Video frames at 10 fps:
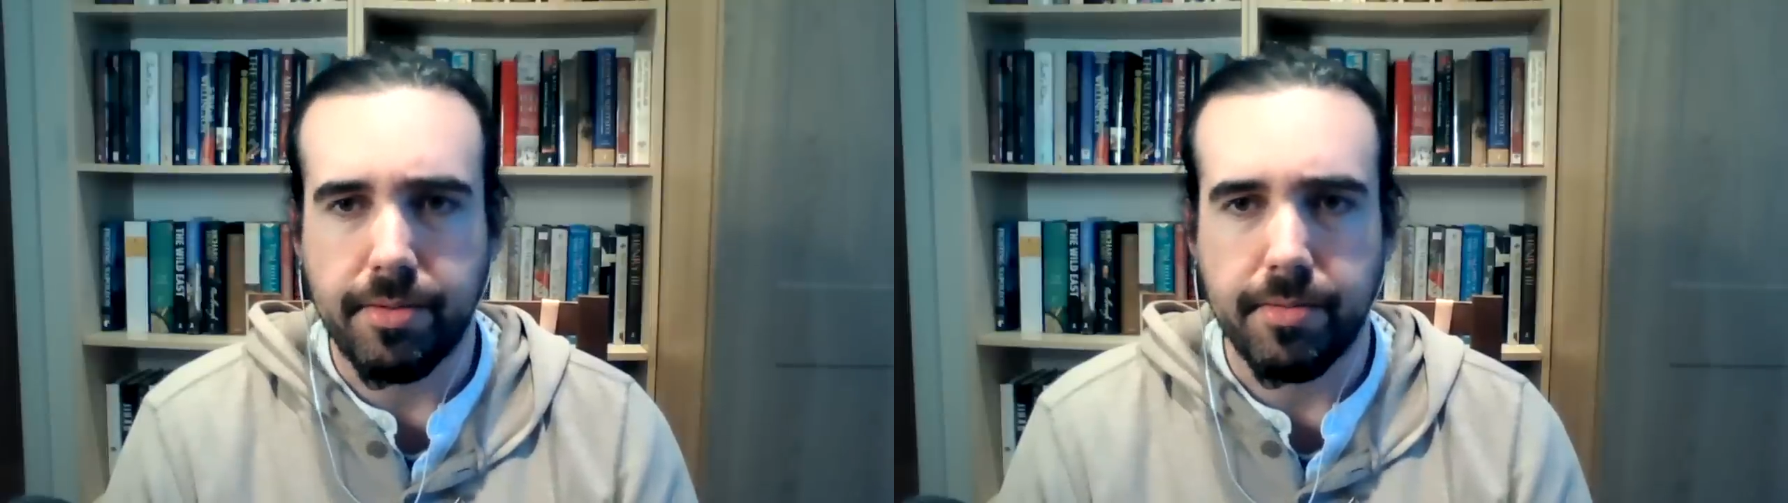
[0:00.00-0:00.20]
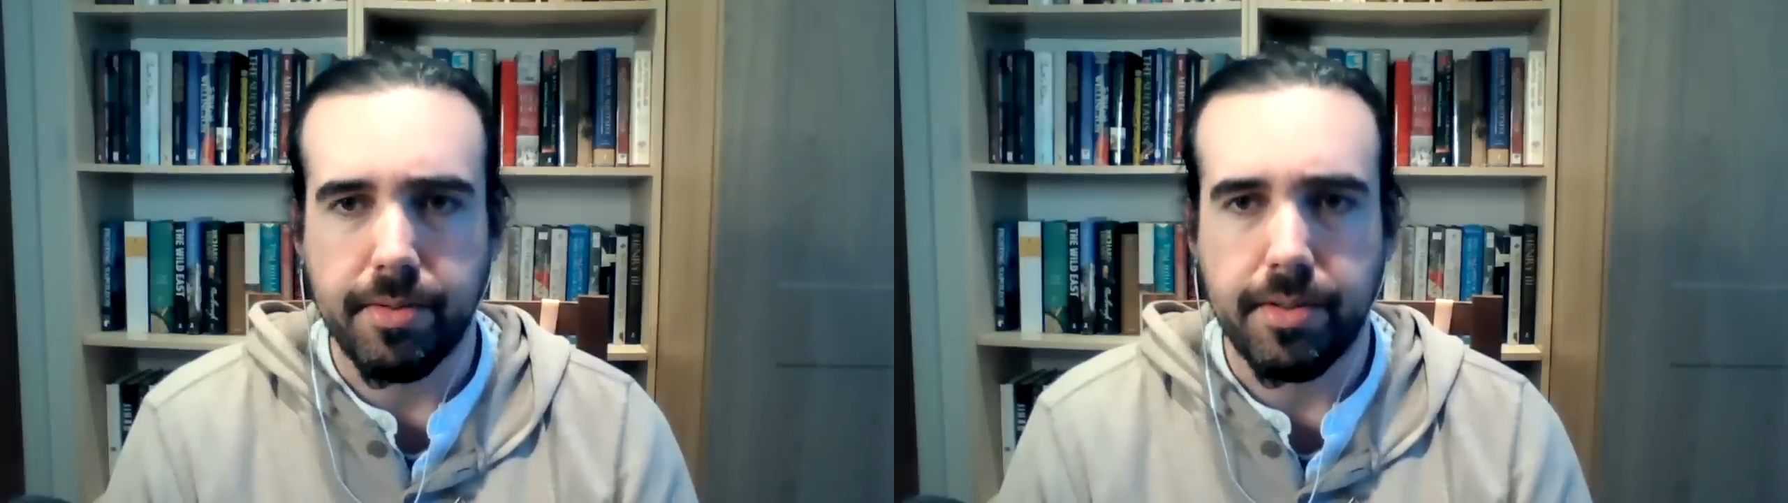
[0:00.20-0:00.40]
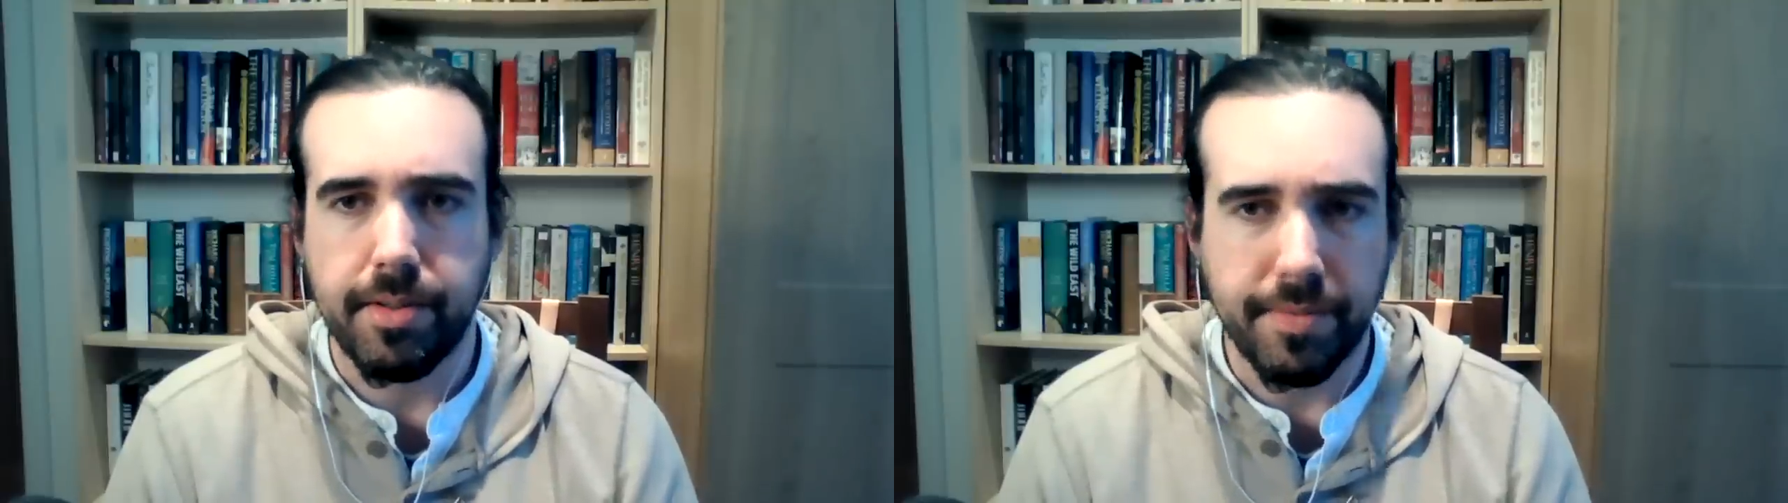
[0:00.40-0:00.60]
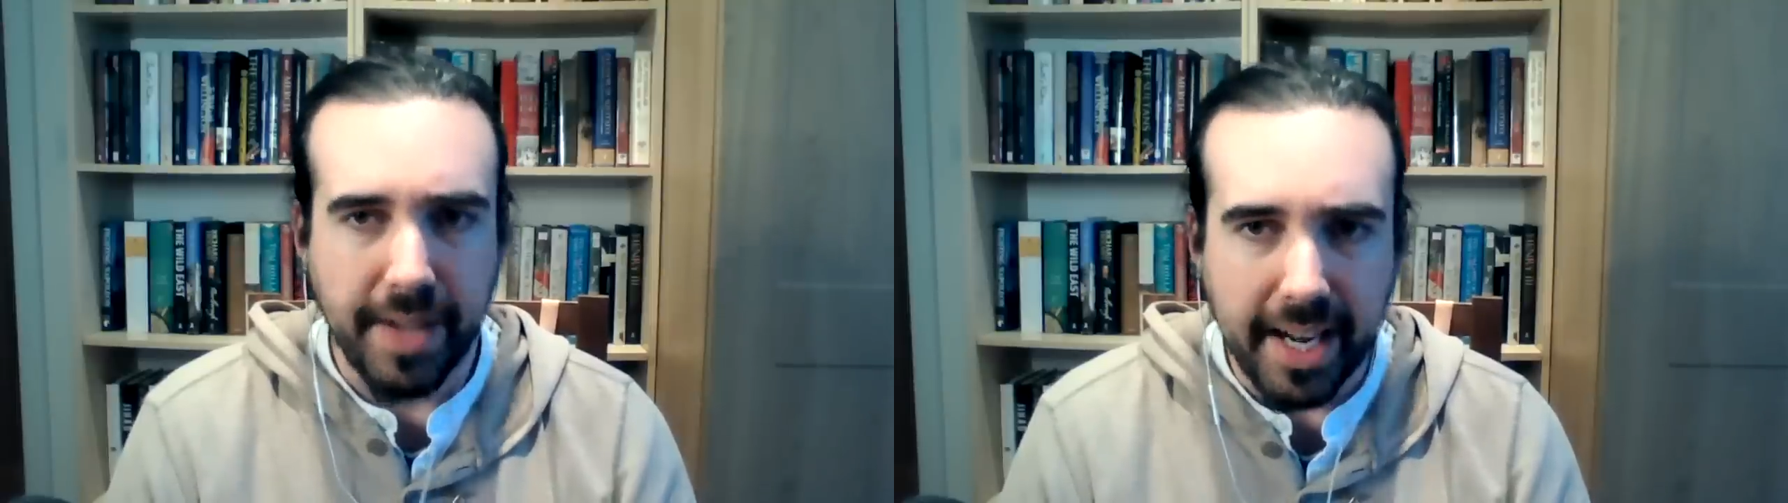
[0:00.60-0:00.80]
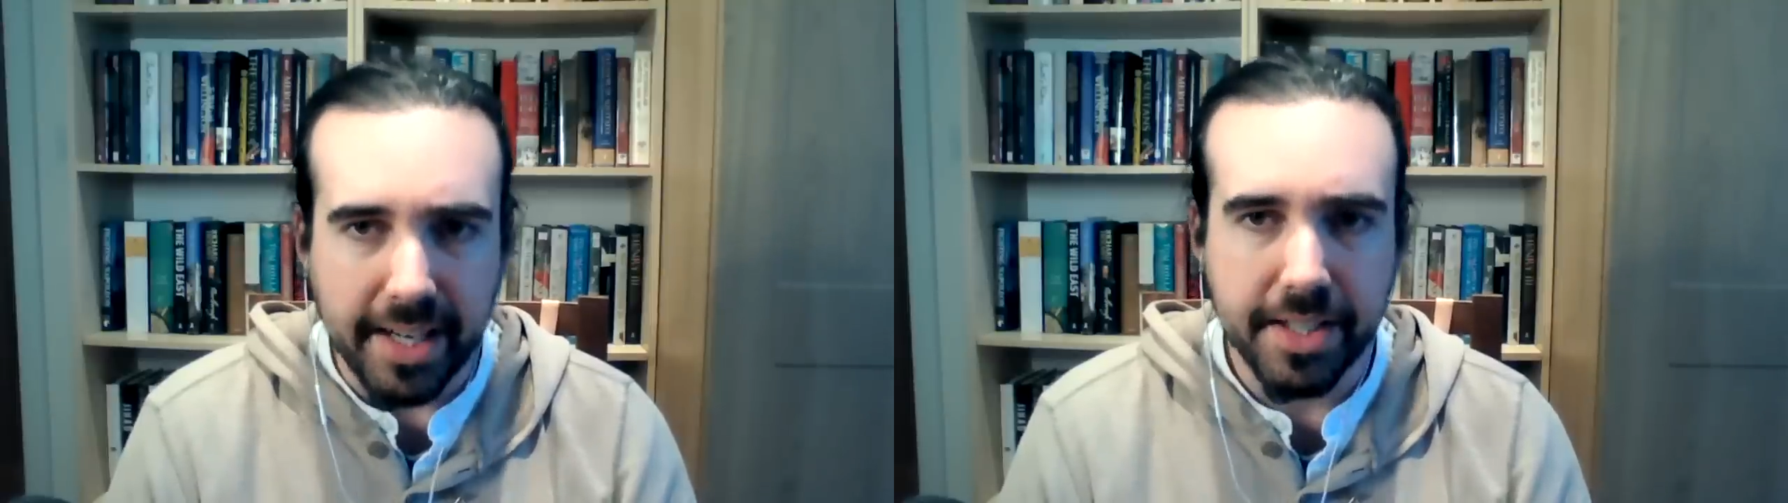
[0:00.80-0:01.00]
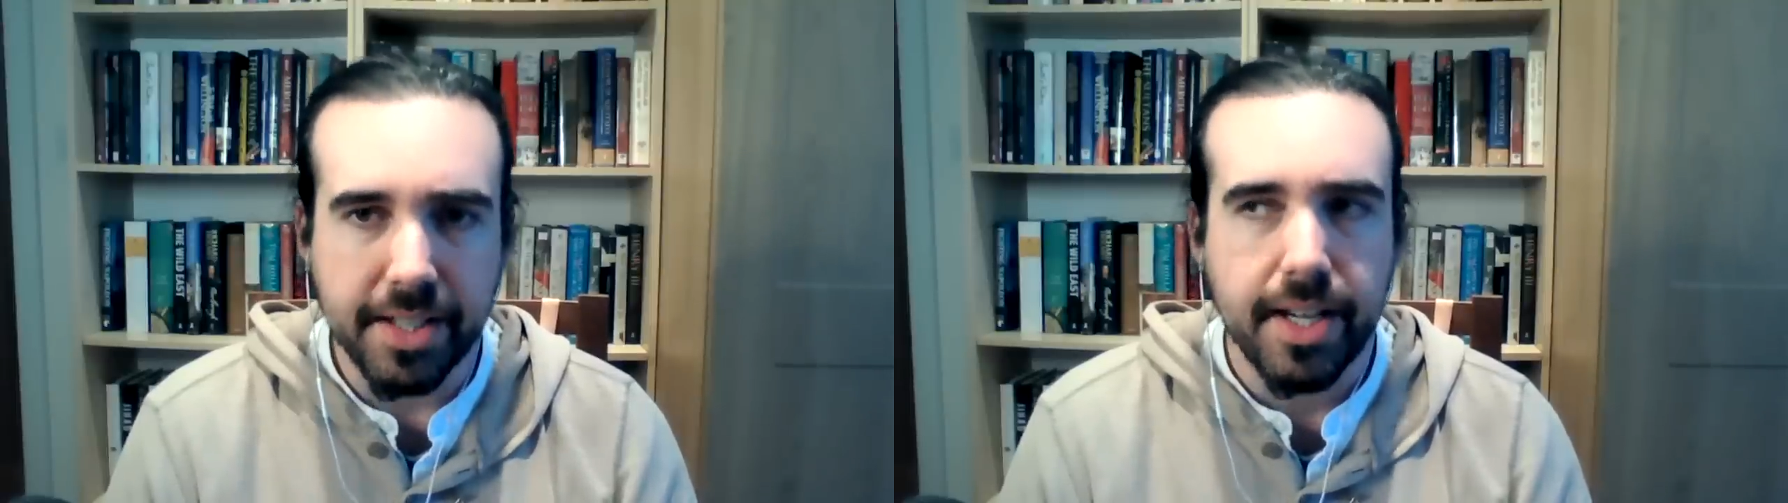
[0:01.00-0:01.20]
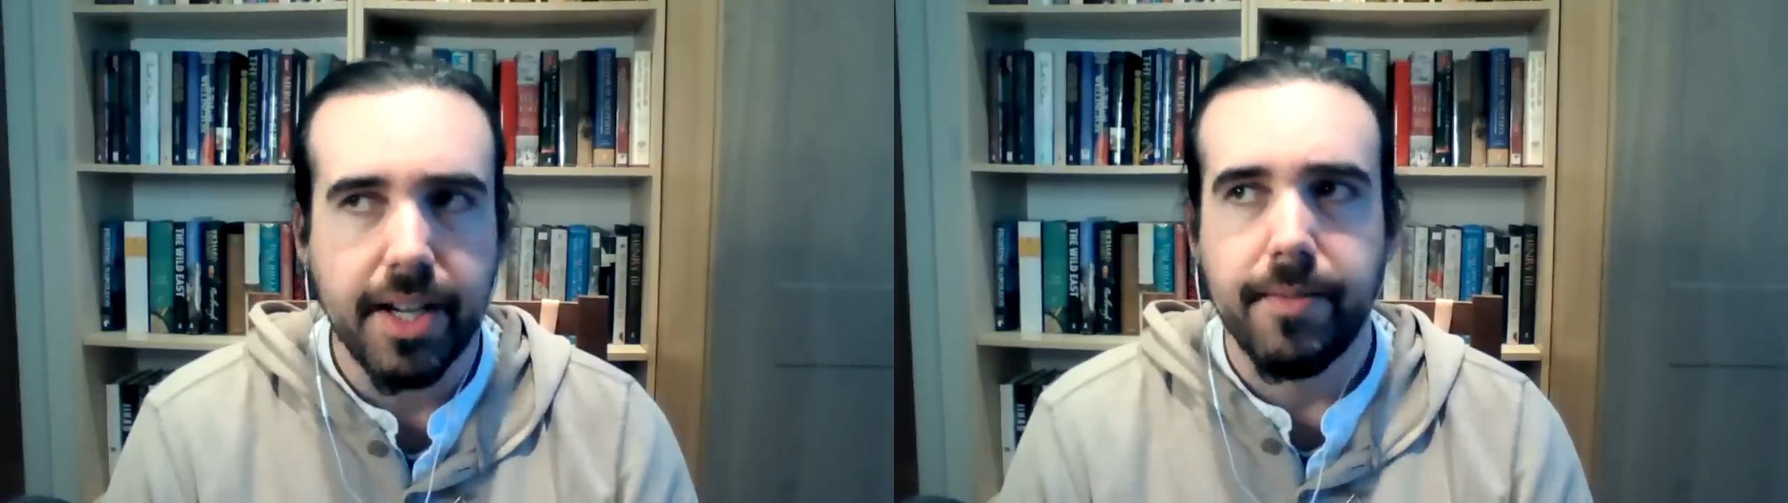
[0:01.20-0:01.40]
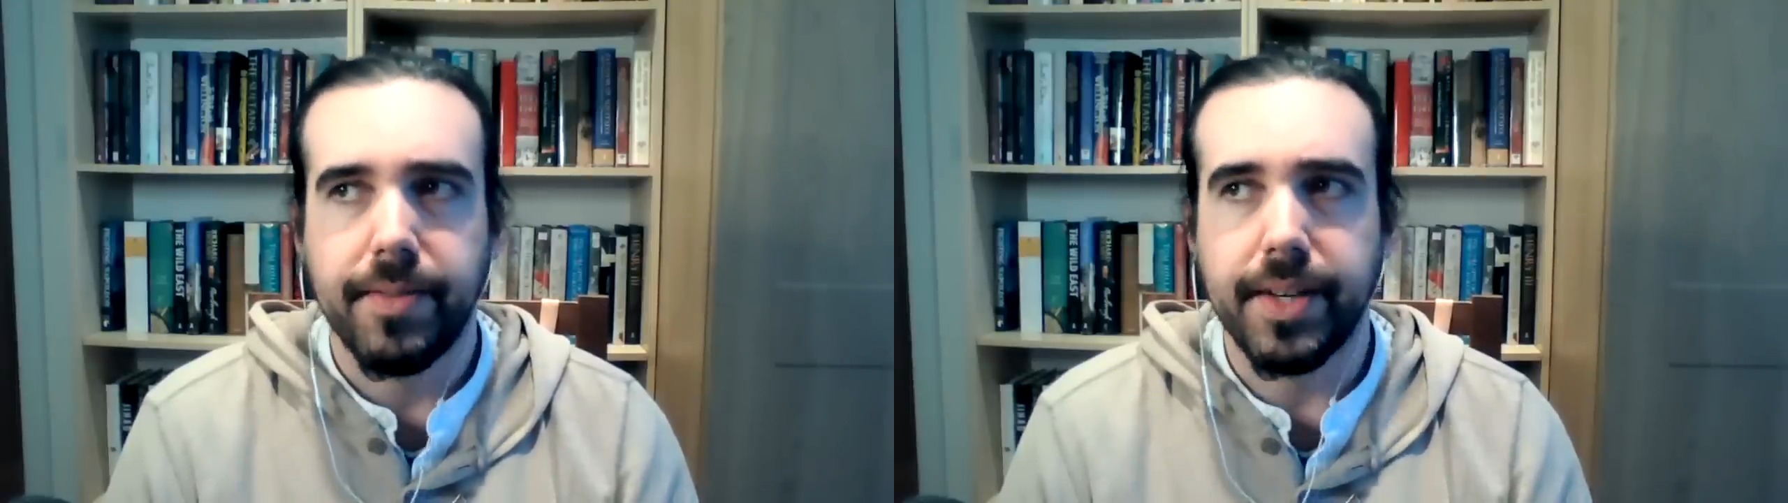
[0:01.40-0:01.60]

to defect.